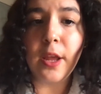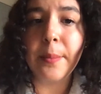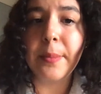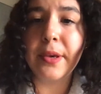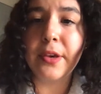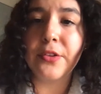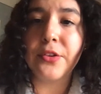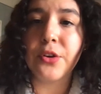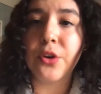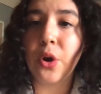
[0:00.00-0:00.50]

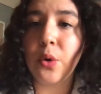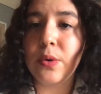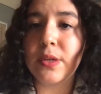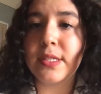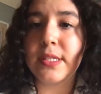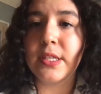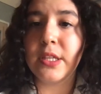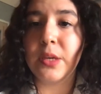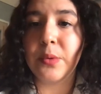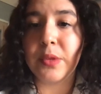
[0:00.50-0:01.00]
because you're
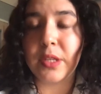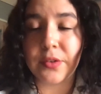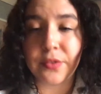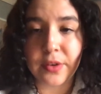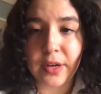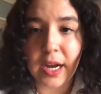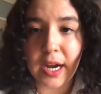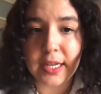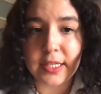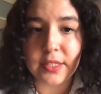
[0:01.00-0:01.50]
always dealing with
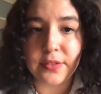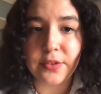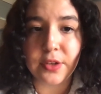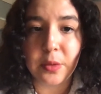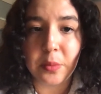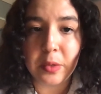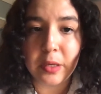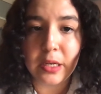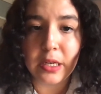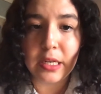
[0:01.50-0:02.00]
different kinds of
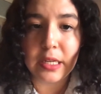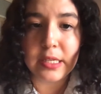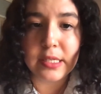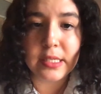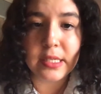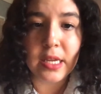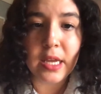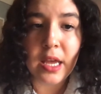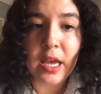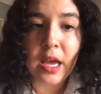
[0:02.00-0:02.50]

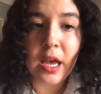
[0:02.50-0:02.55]
communities.